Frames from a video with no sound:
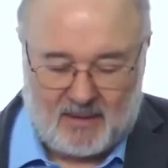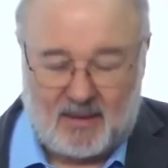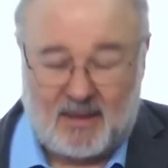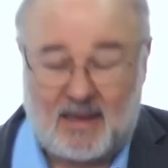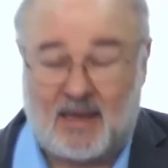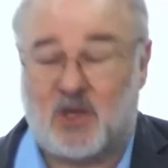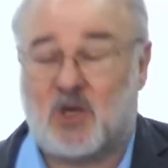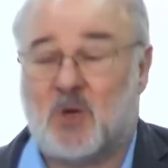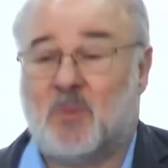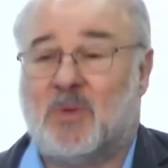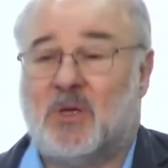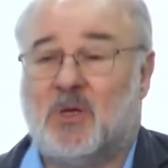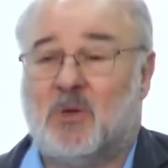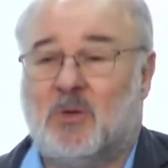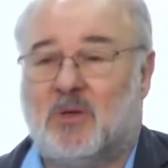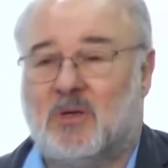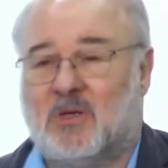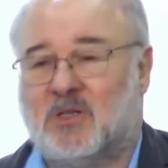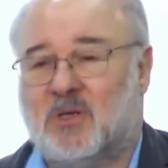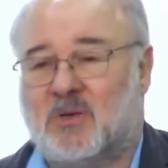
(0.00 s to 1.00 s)
It could be you
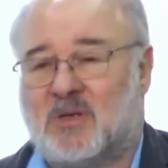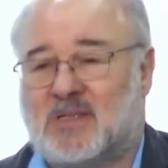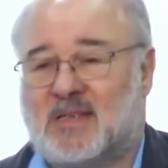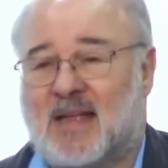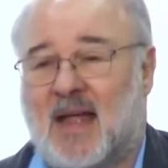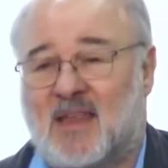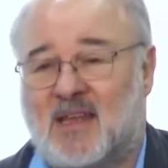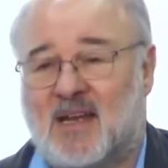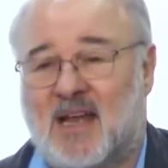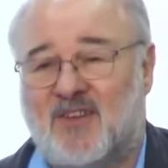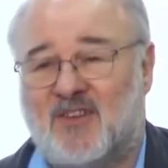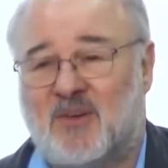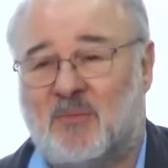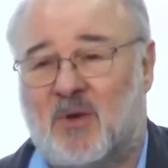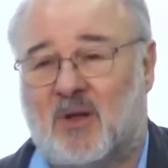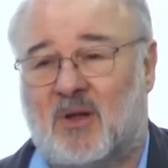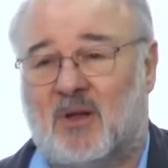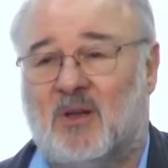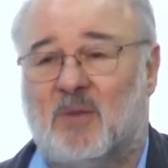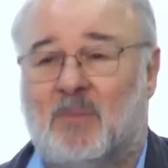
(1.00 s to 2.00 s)
can do the Scandinavian
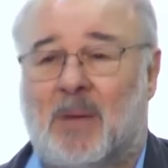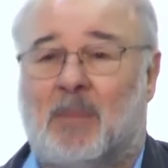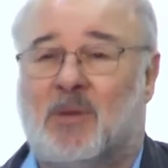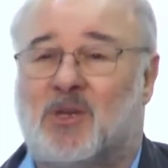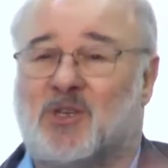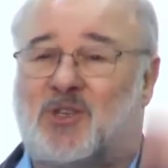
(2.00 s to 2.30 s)
model, publish